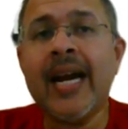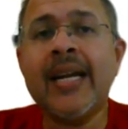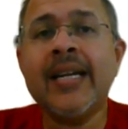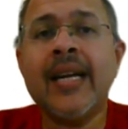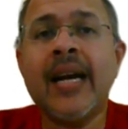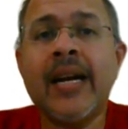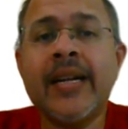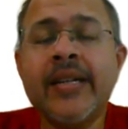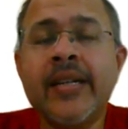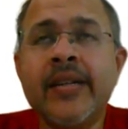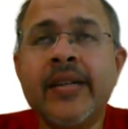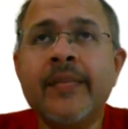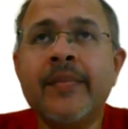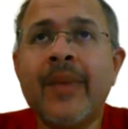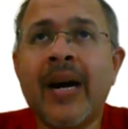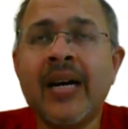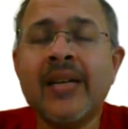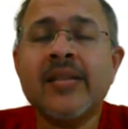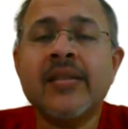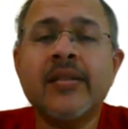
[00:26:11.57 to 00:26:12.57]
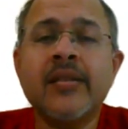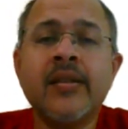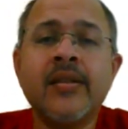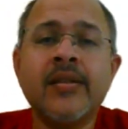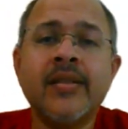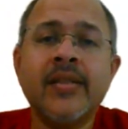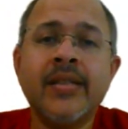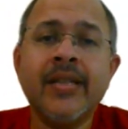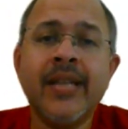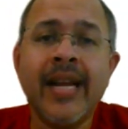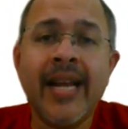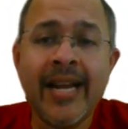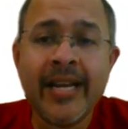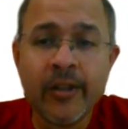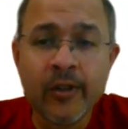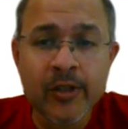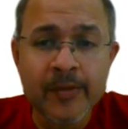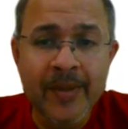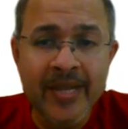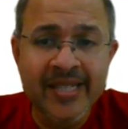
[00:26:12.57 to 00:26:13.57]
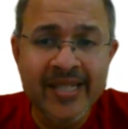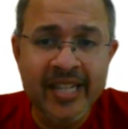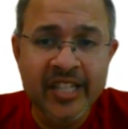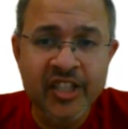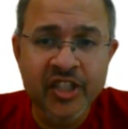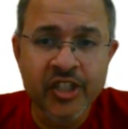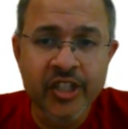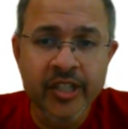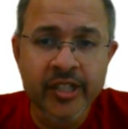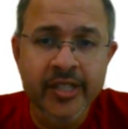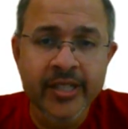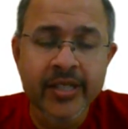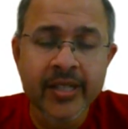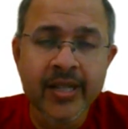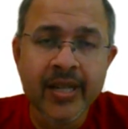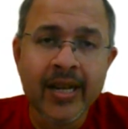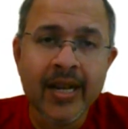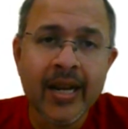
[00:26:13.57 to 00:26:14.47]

and I did a master's in aerospace engineering